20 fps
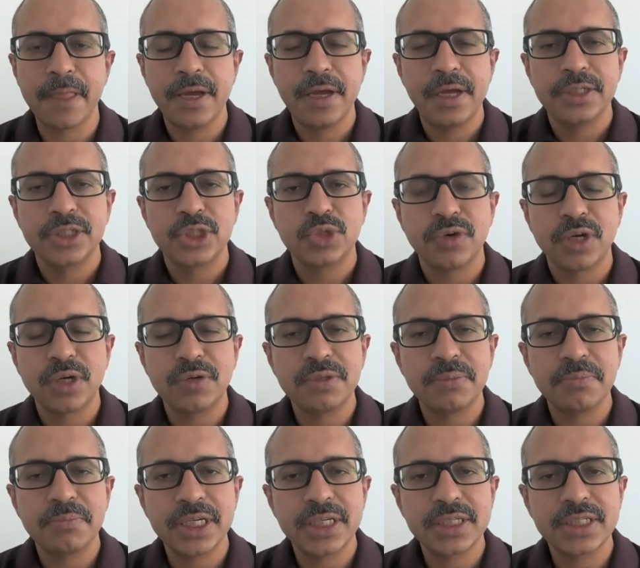So one of
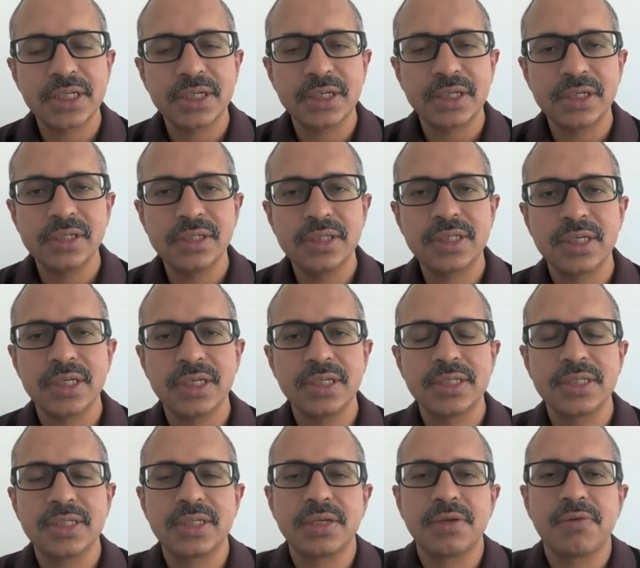the biggest hurdles
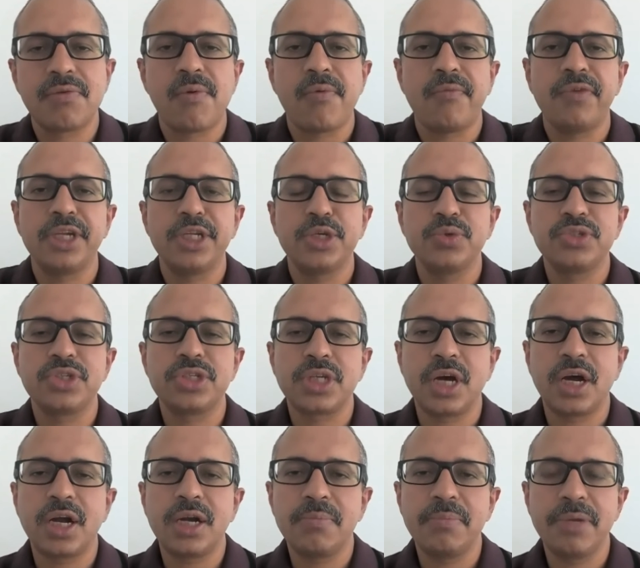is when you
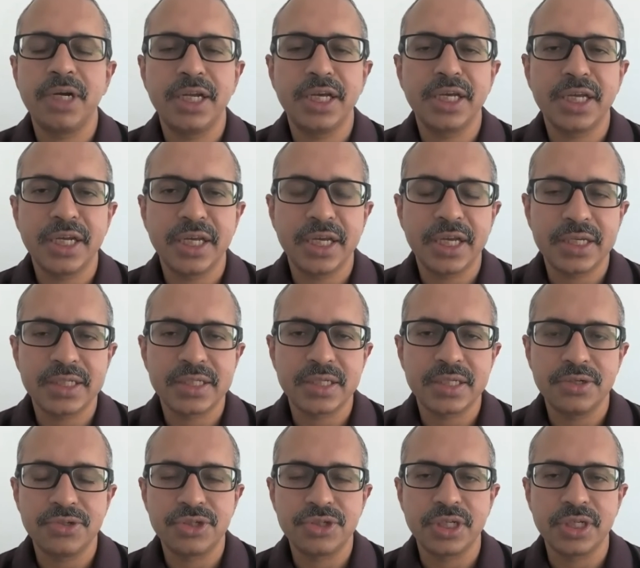start building an AI
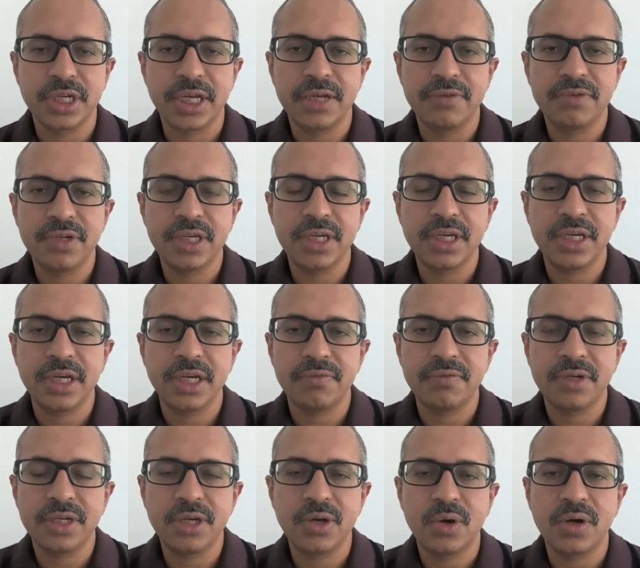solution,
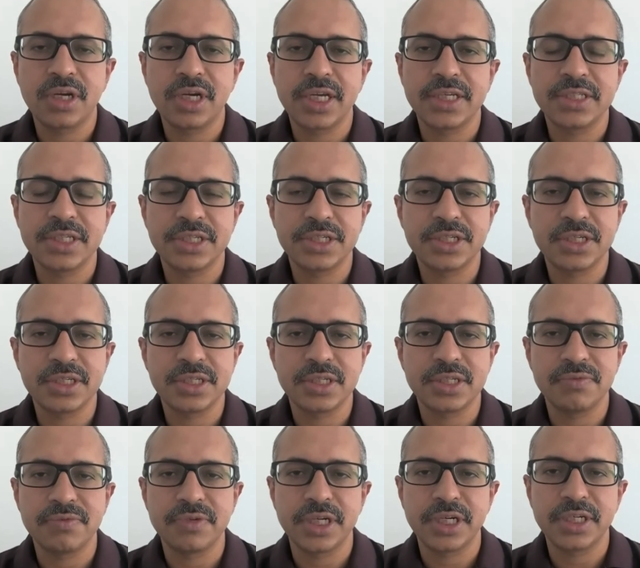every organization is
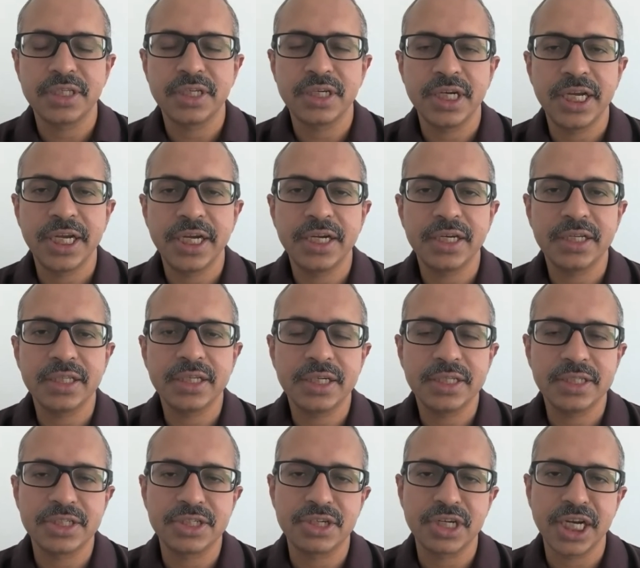different. The data that
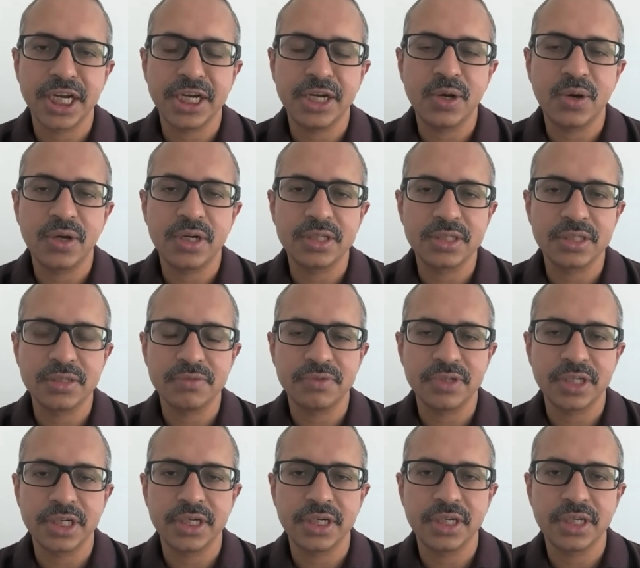it's trained on is
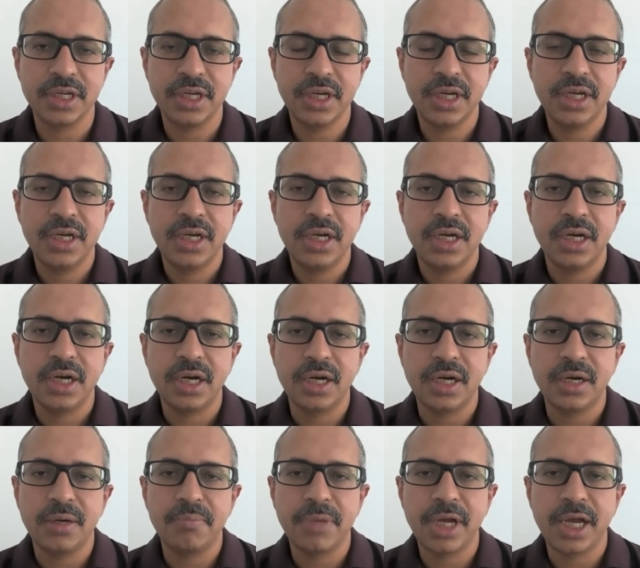different.
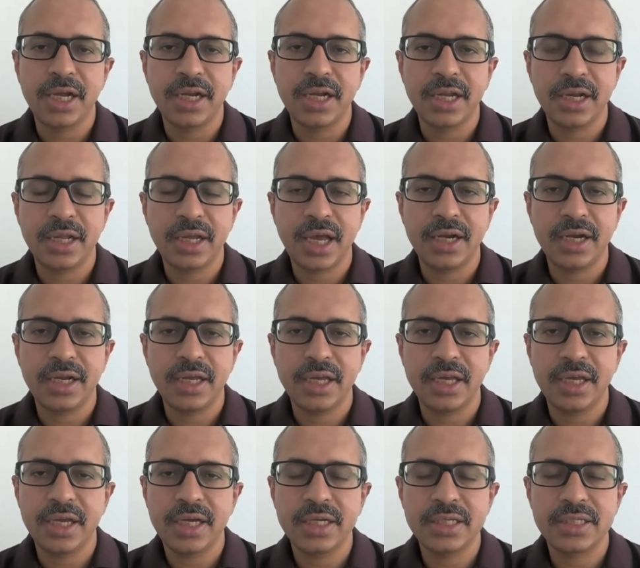And an
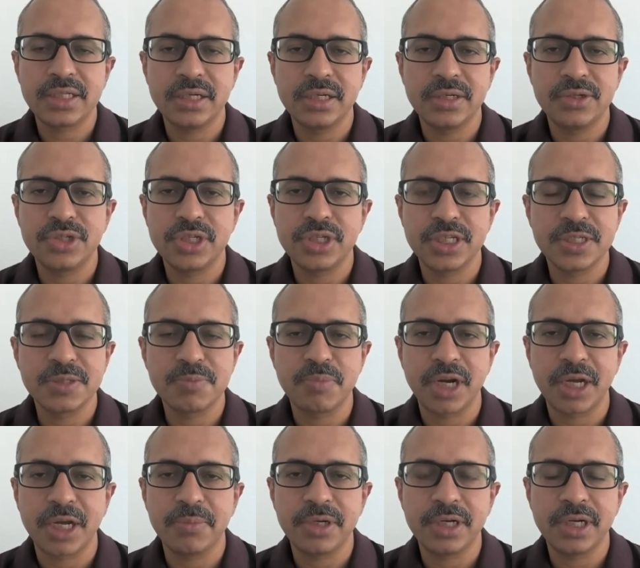AI solution is
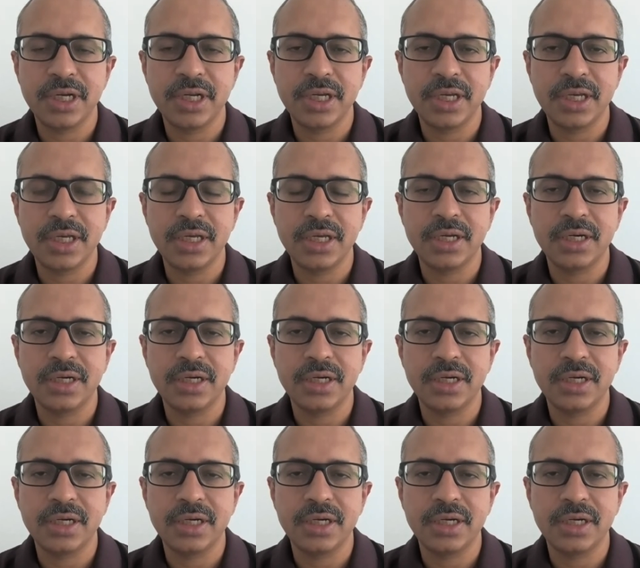primarily